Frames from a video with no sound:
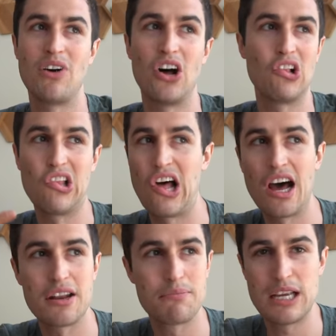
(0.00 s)
a
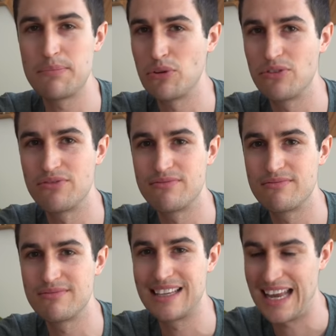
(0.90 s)
lot of people
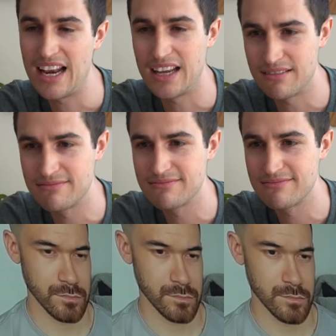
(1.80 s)
get it.
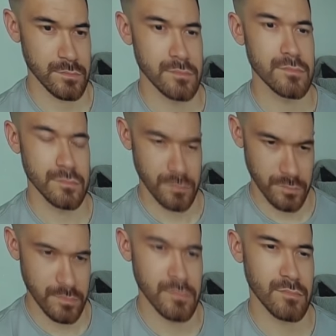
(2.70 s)
They don't
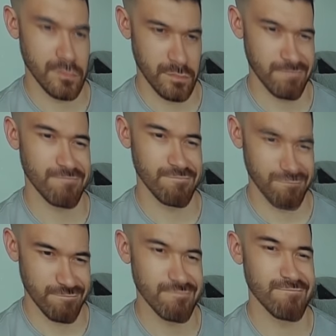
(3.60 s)
necessarily need to be
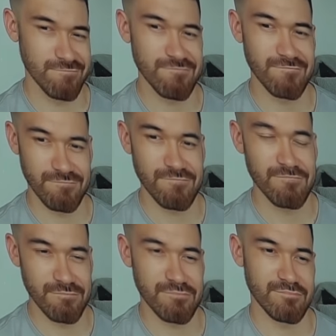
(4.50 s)
reminded
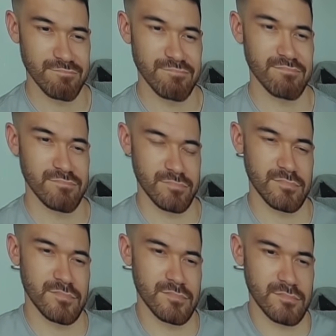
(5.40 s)
constantly of what
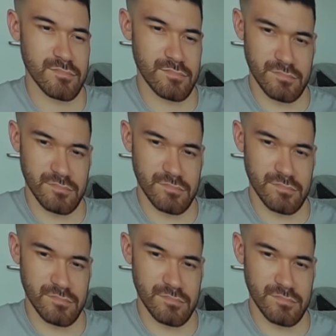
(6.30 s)
that's all